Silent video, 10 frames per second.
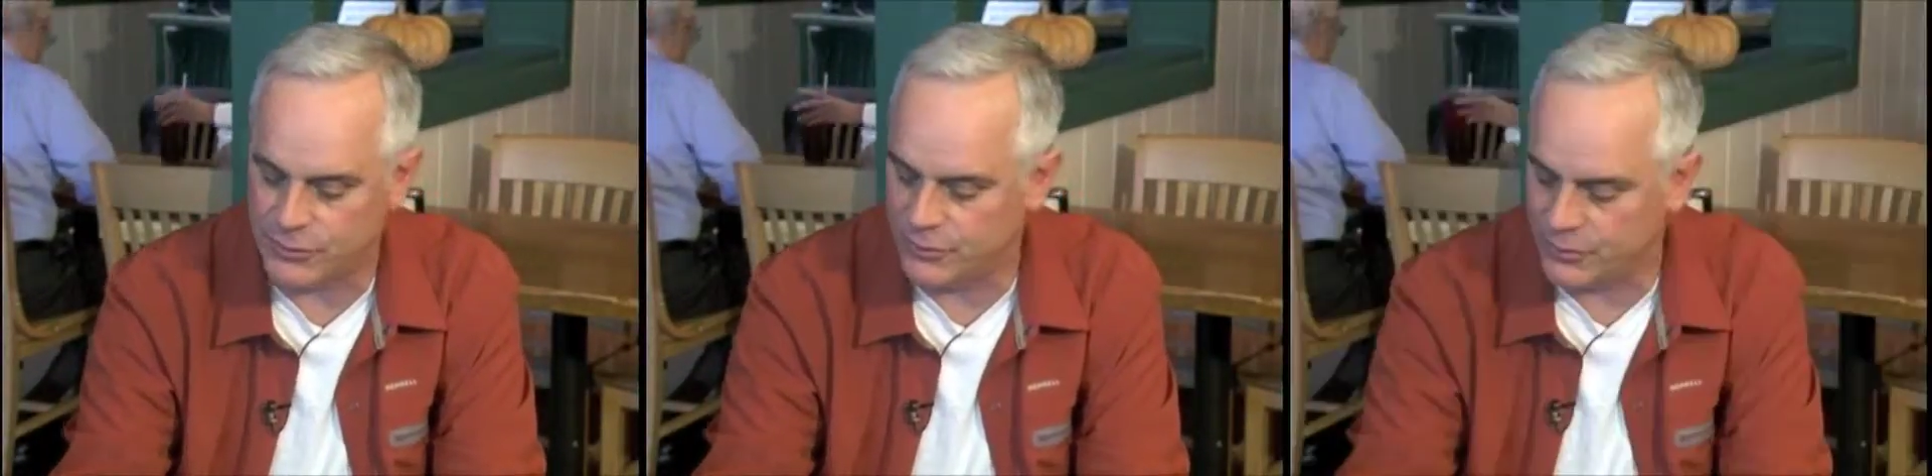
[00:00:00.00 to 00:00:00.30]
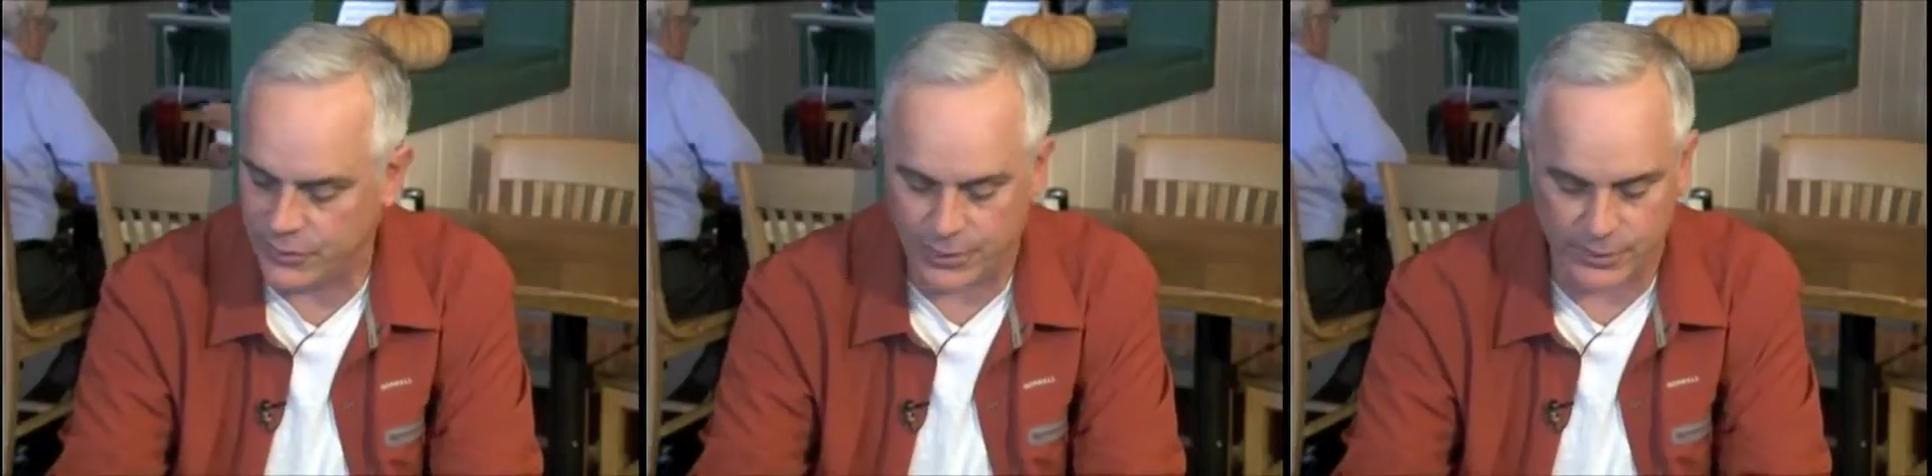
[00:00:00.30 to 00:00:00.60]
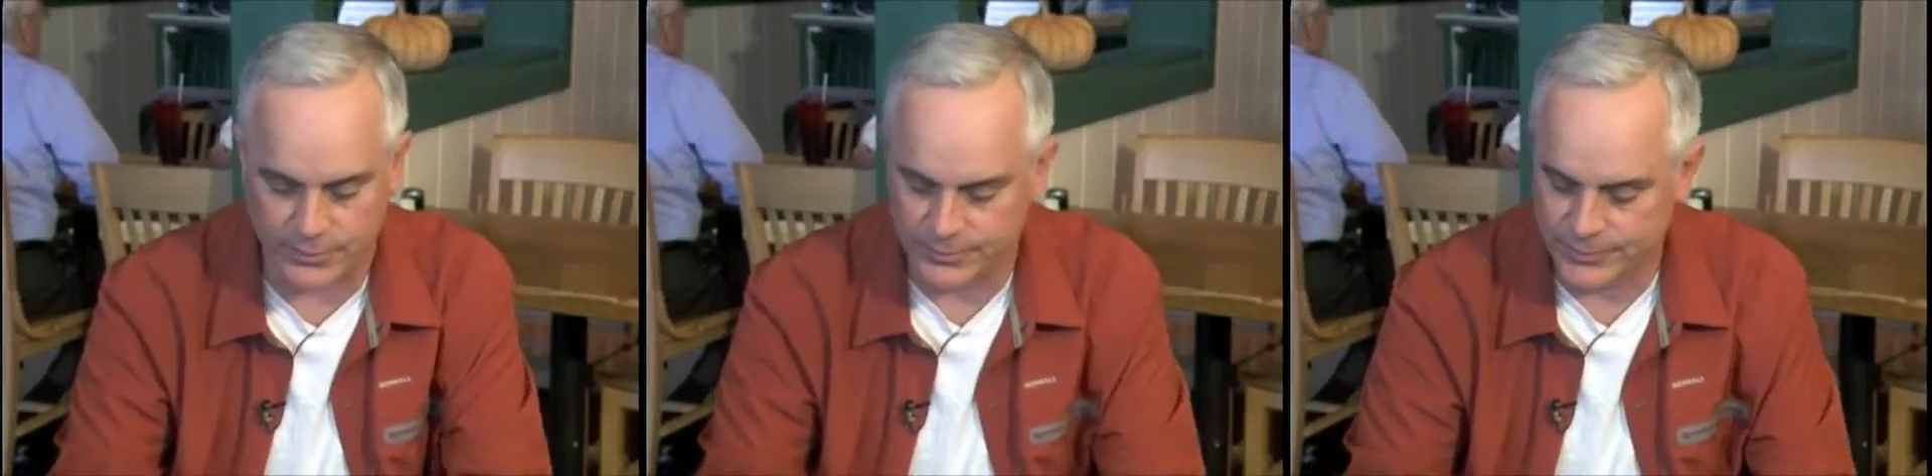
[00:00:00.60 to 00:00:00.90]
to
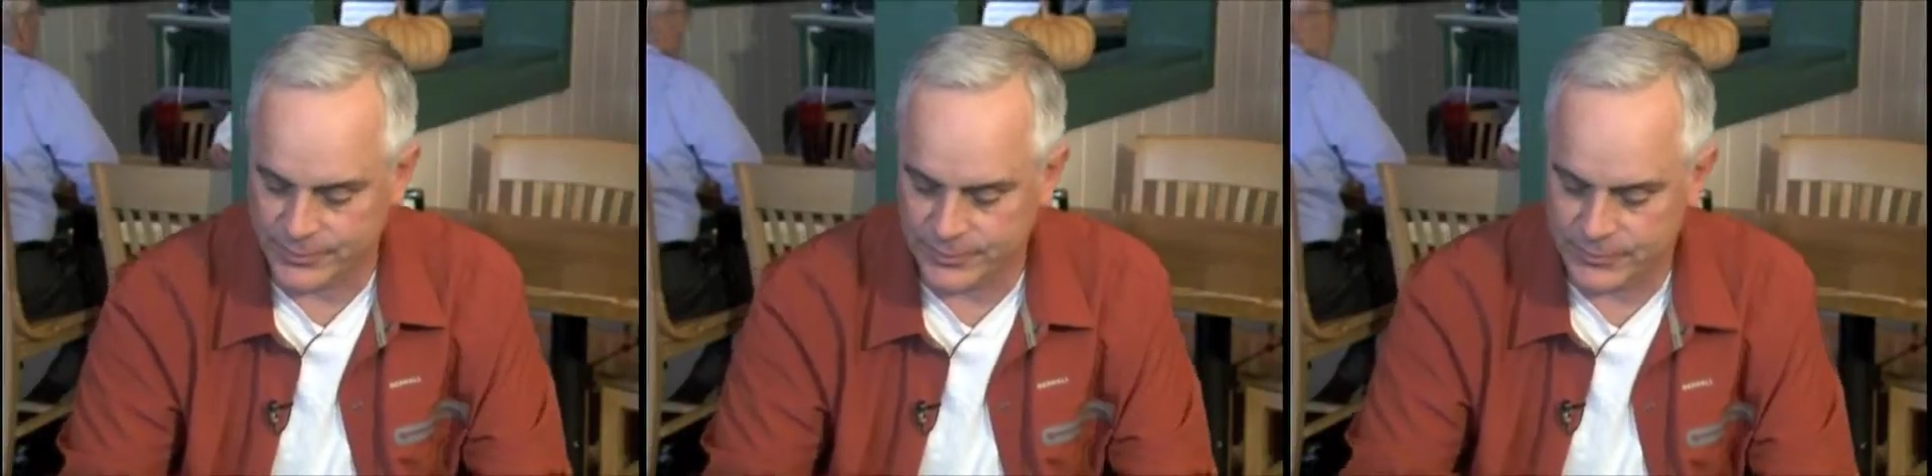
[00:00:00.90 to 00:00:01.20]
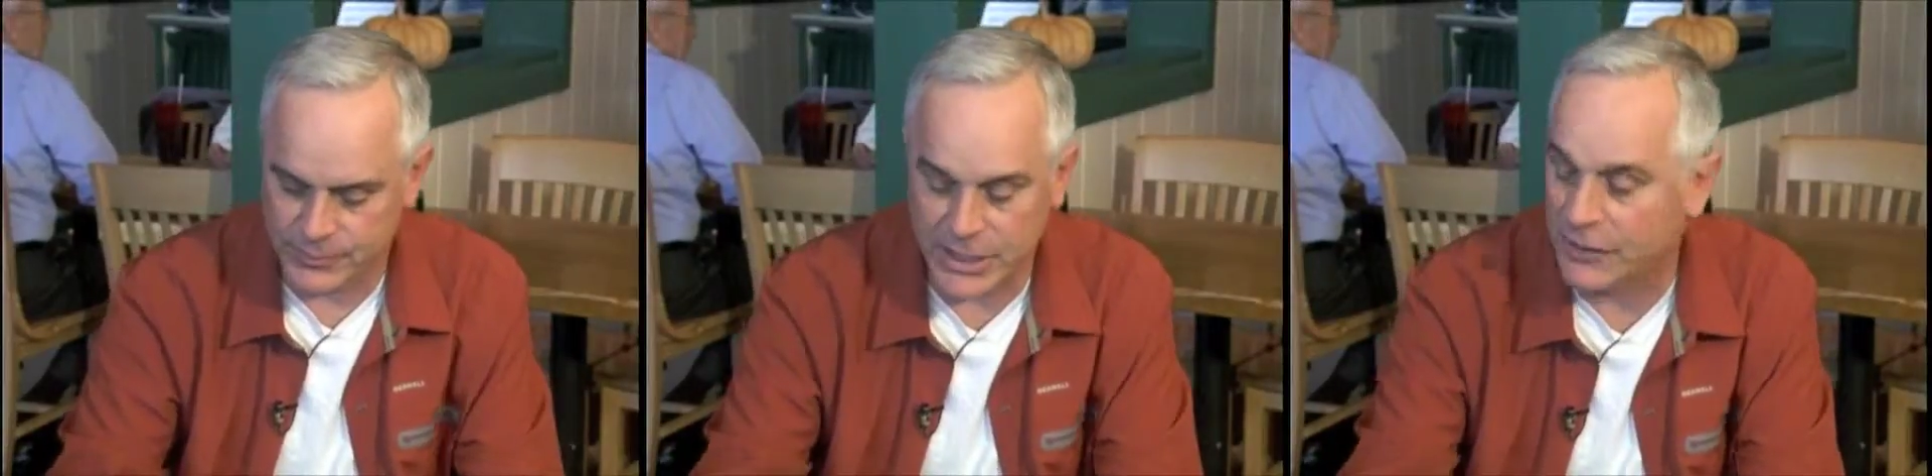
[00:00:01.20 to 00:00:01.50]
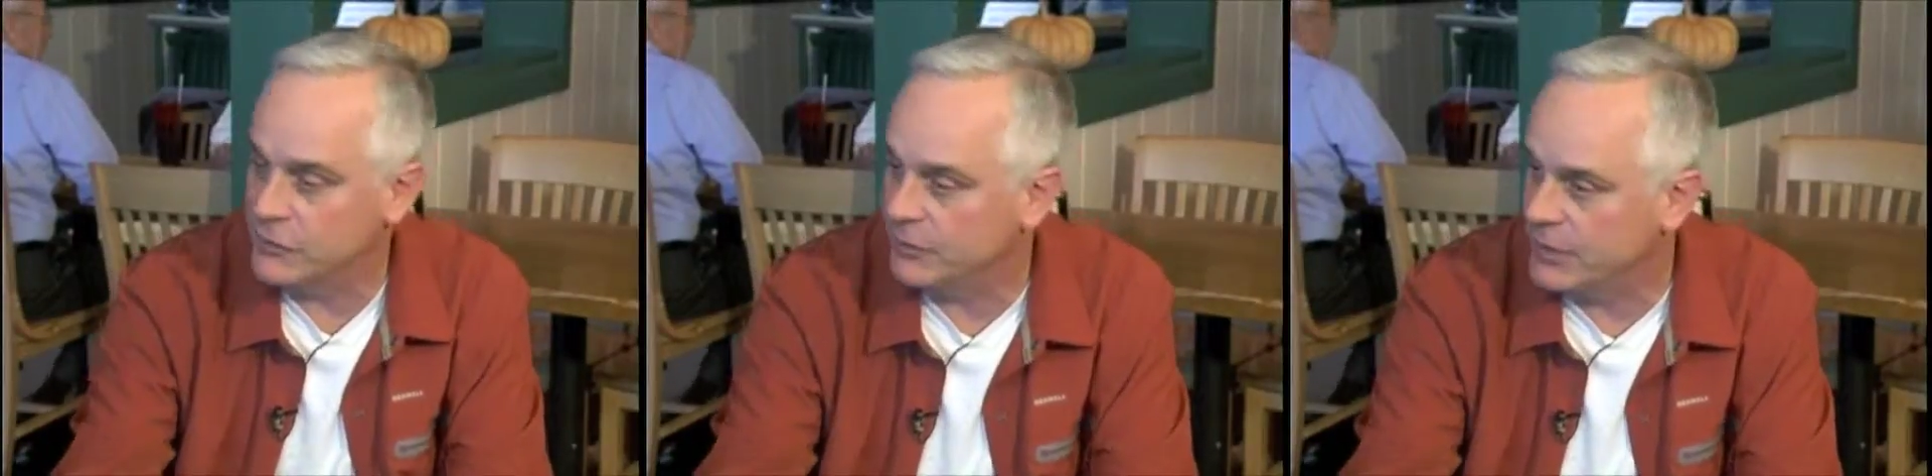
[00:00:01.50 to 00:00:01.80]
their
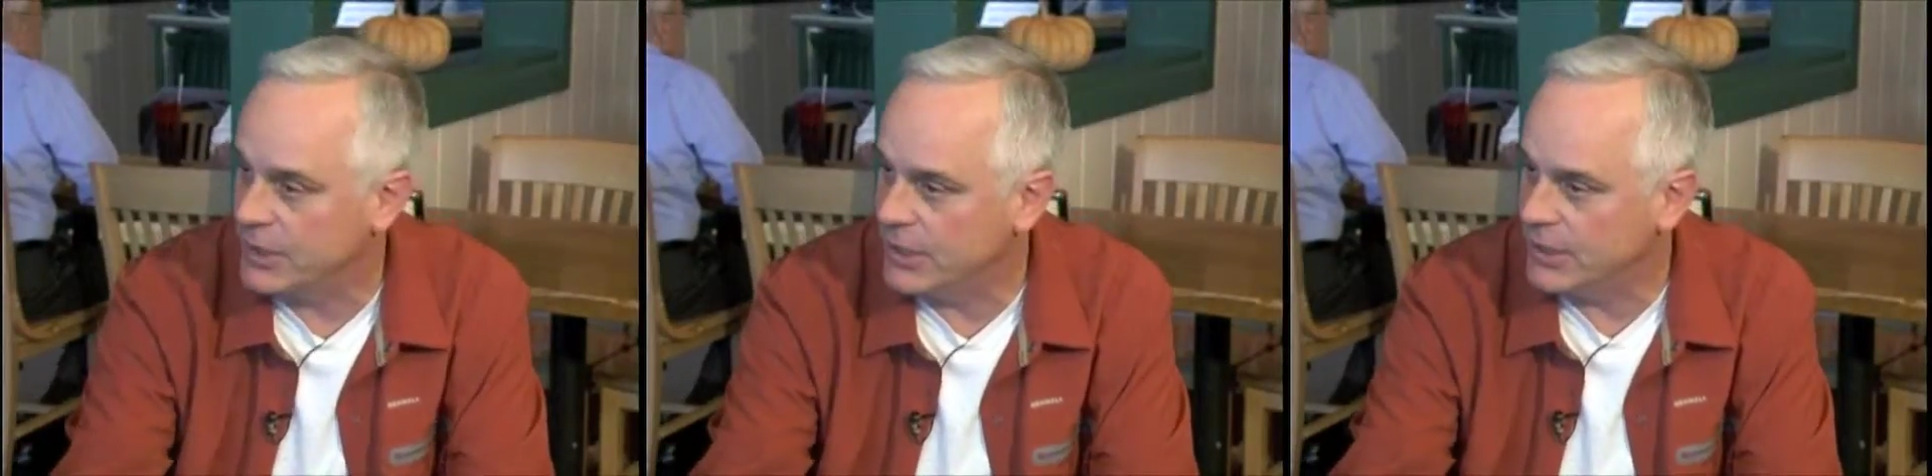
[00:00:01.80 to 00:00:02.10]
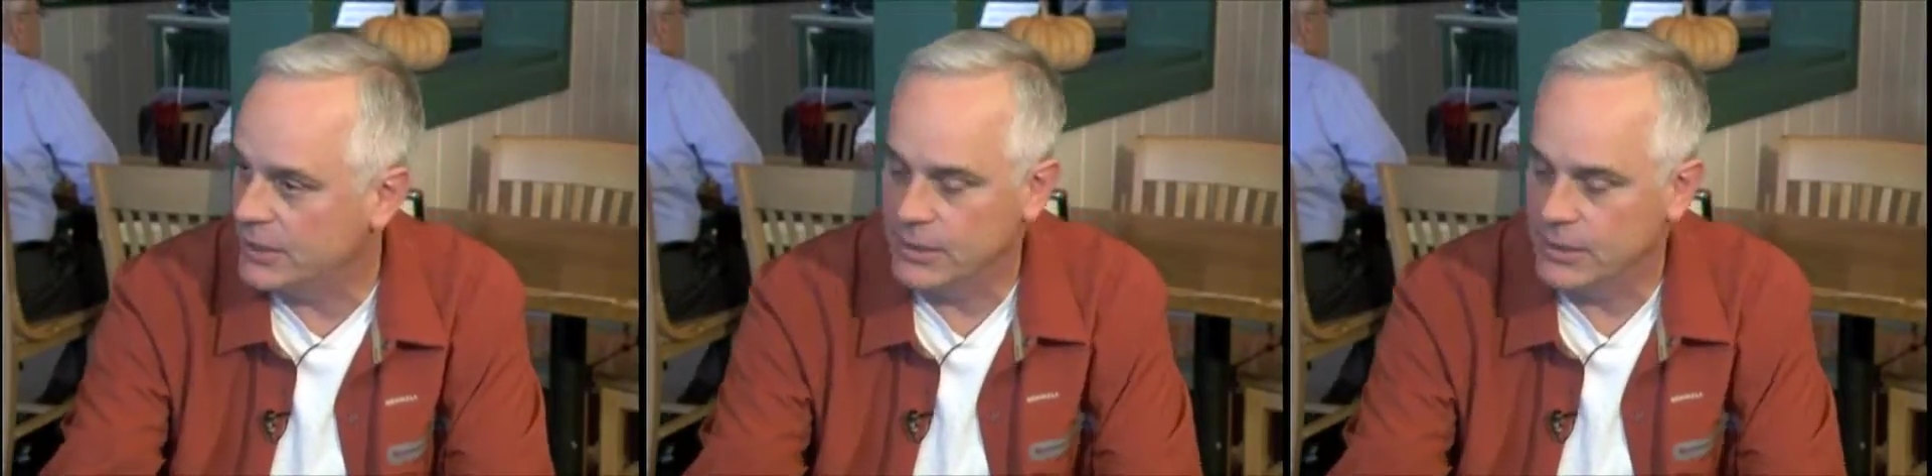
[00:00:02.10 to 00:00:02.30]
next of kin.